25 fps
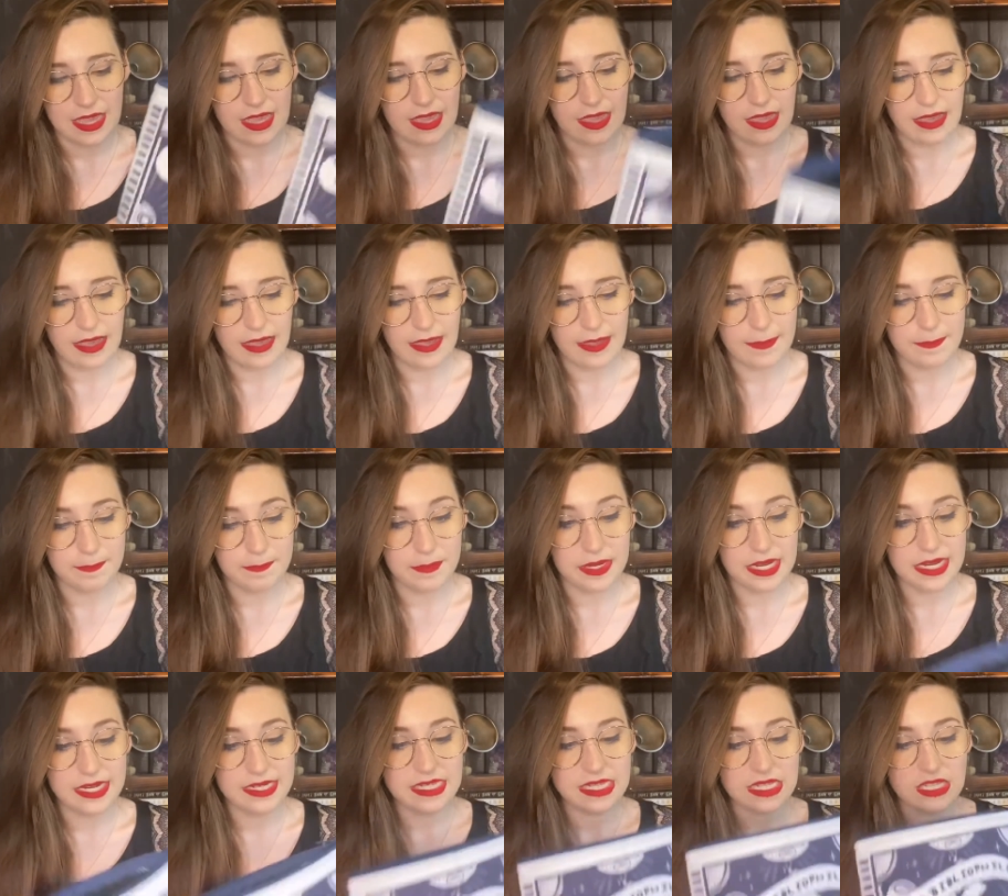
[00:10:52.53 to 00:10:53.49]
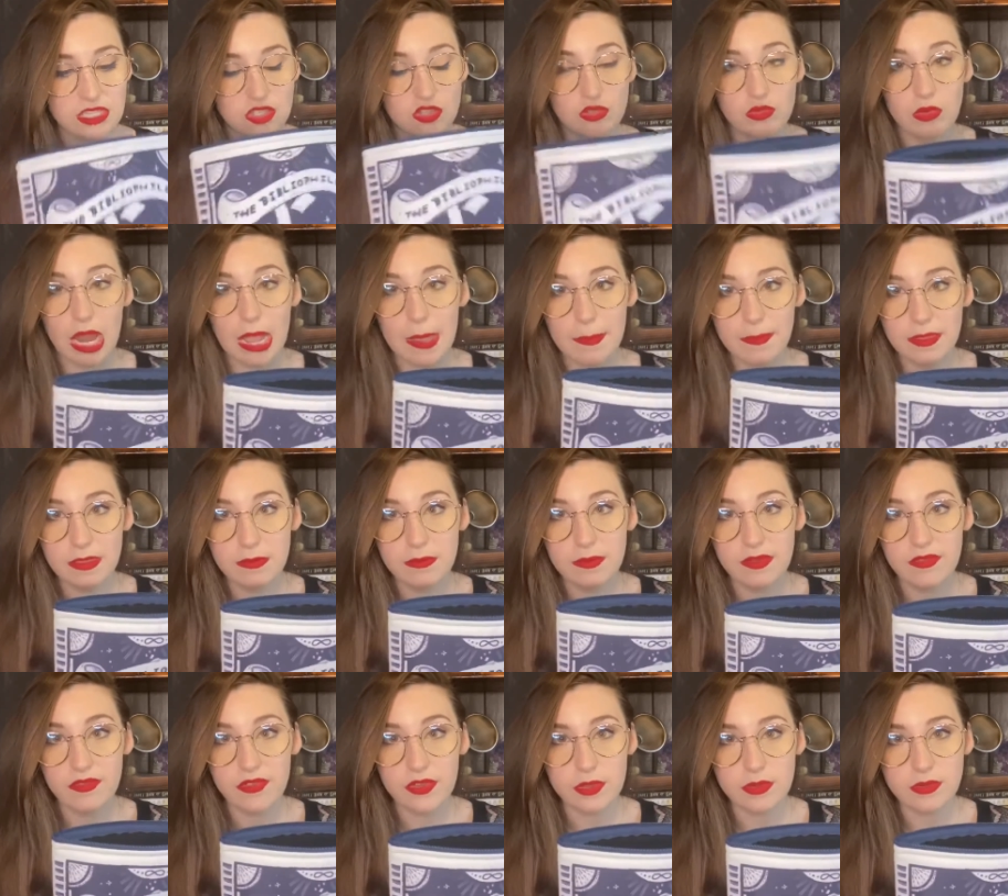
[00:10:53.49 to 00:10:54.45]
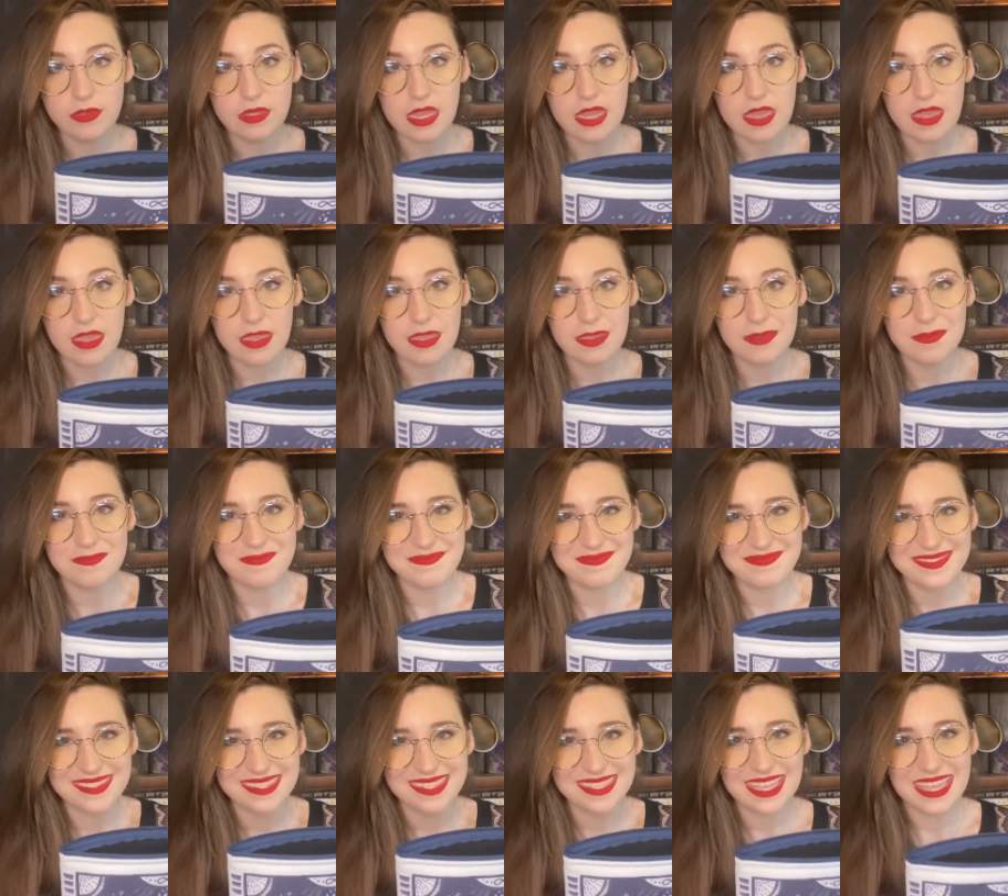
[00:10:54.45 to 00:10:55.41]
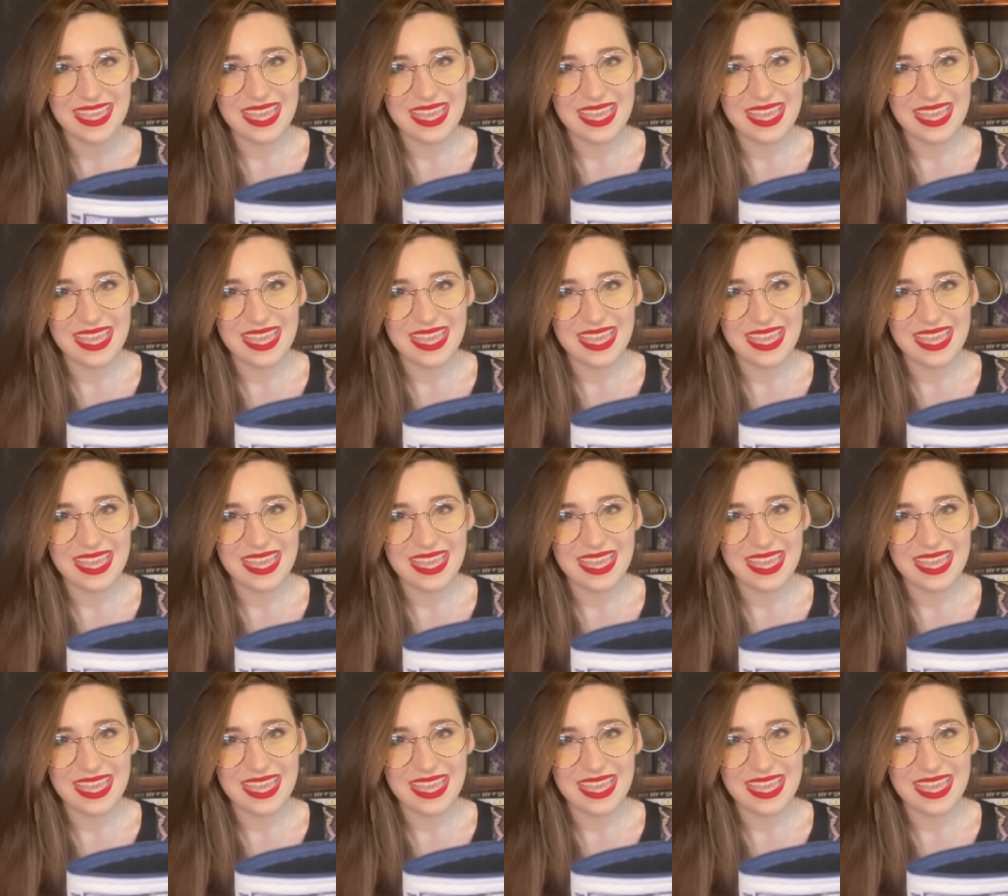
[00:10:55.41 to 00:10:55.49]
But I did drop them a few times.